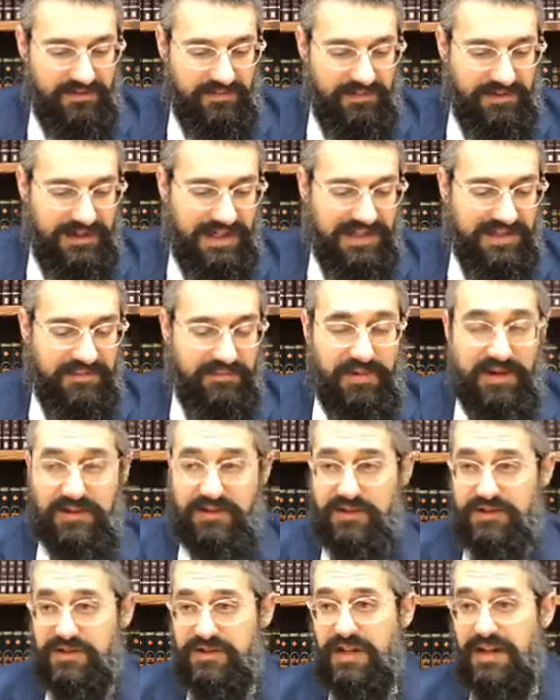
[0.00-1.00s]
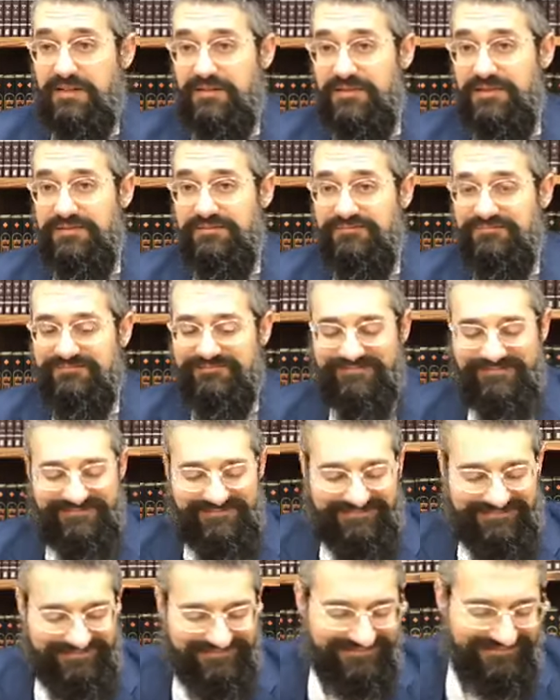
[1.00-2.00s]
But that's in Parsha Tzav.
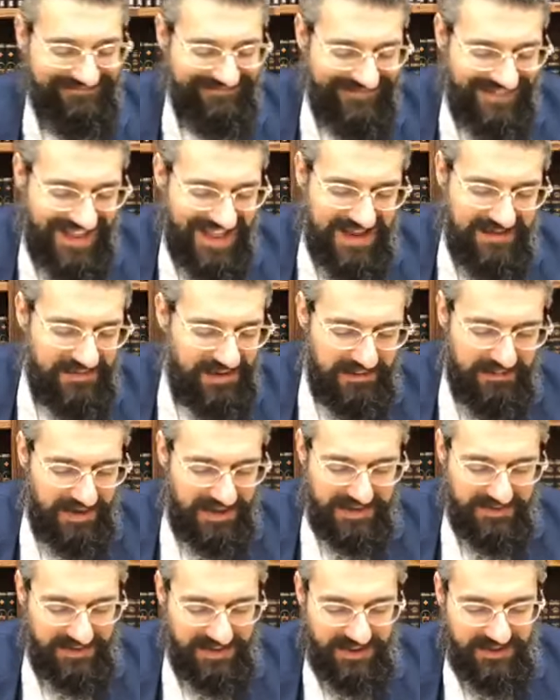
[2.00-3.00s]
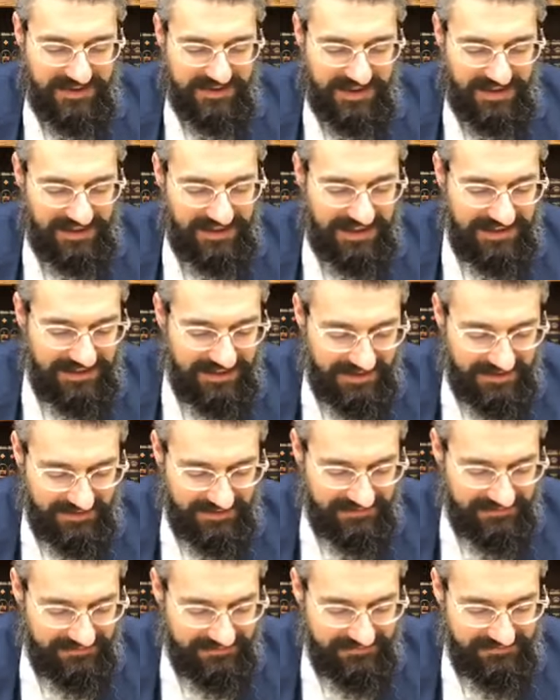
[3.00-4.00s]
The Parsha Vayikra, is not like that.